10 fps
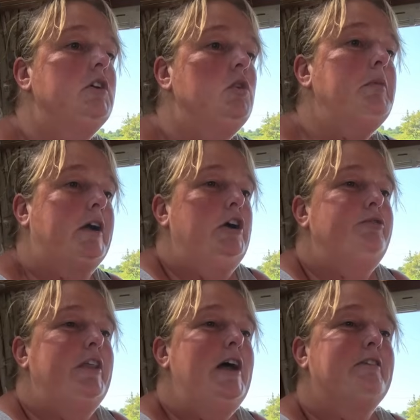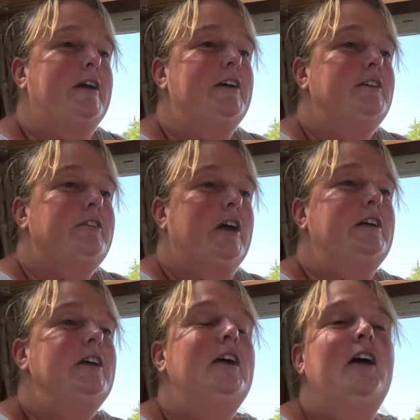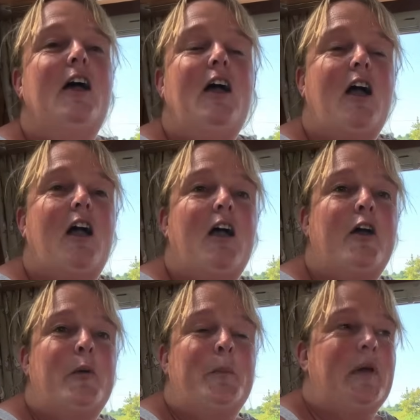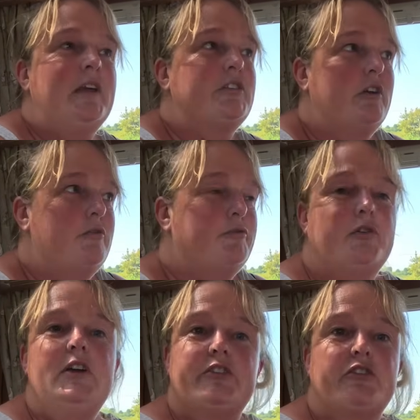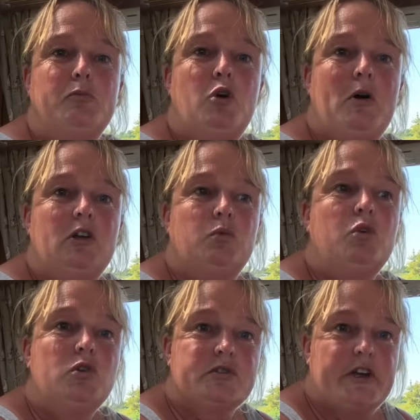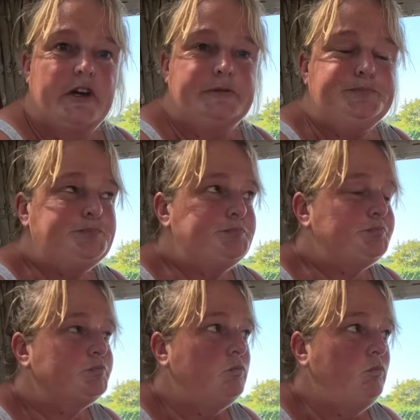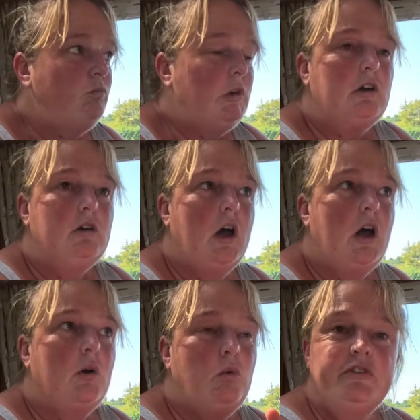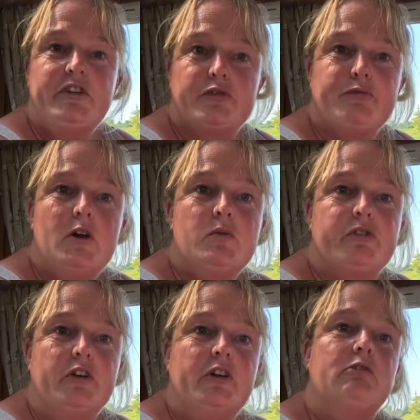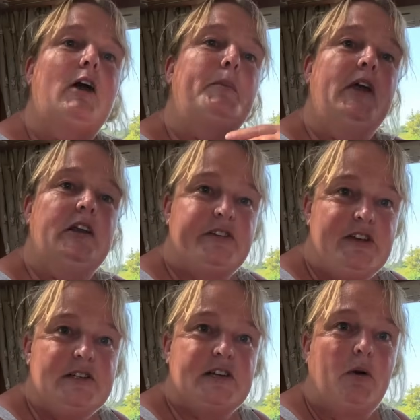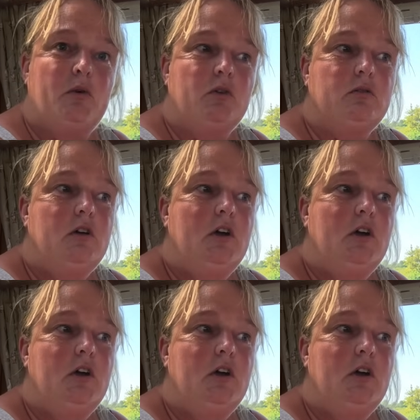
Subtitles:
you going back over there, are you? Okay. Is freeze a small bottle of water. Once it's frozen, wrap it in a tea towel